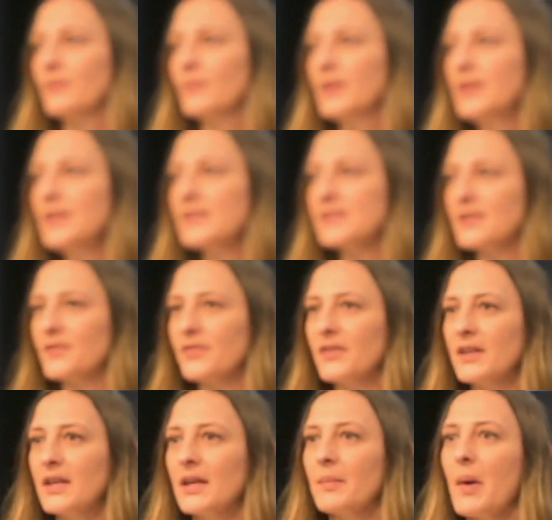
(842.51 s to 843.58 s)
we need to start
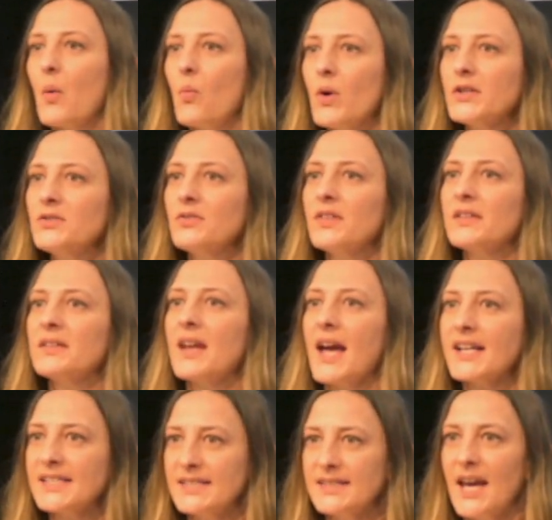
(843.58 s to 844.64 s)
thinking about what do the
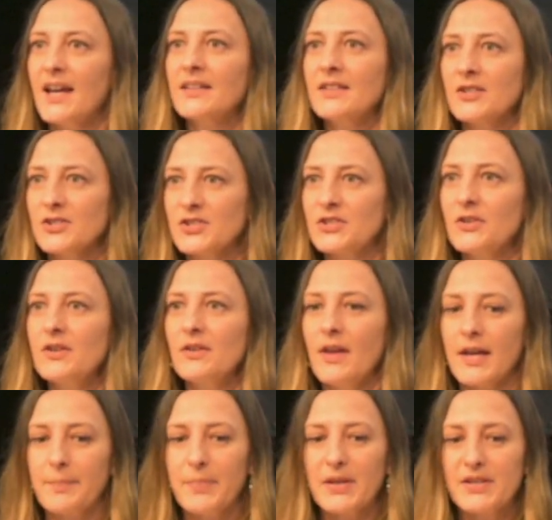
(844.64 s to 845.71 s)
next 10 years look
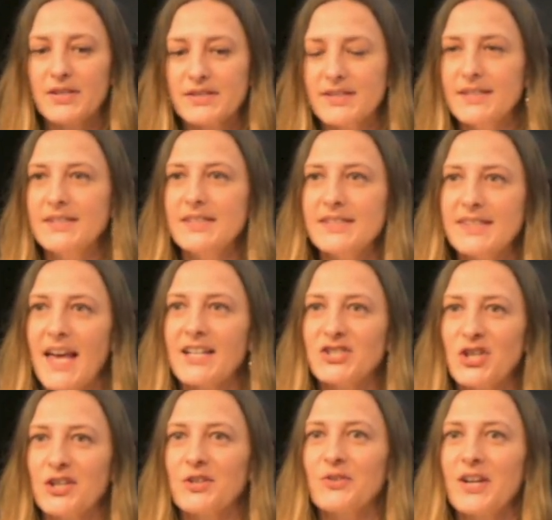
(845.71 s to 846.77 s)
like, because this is
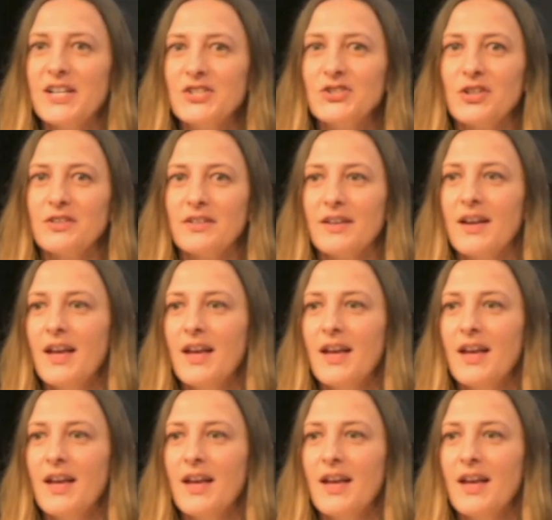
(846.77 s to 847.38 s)
that generation